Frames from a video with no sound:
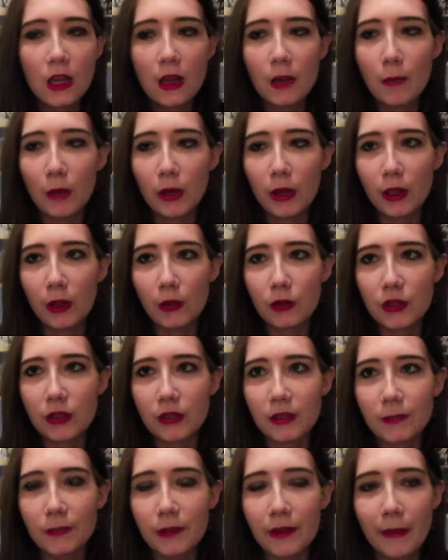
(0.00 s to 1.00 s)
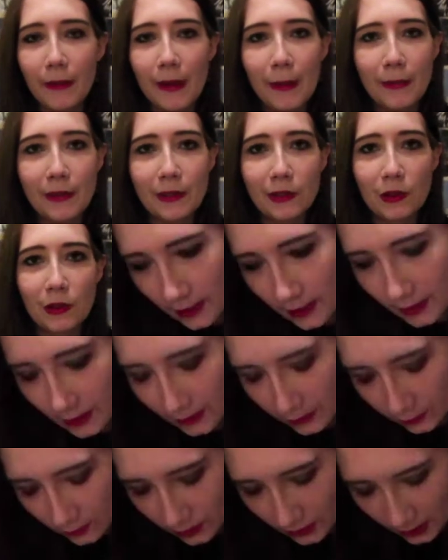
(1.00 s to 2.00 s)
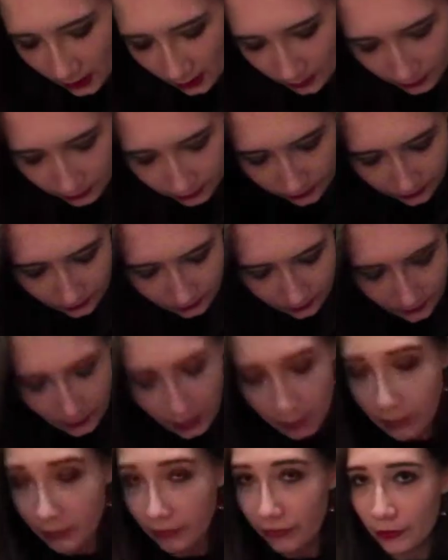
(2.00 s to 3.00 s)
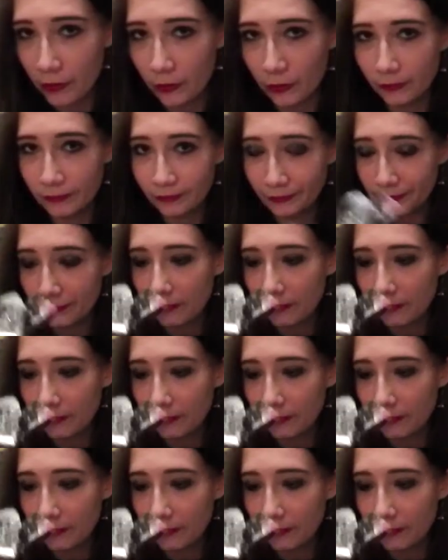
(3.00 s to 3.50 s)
body lotions, but I'm happy it's I used up a perfume,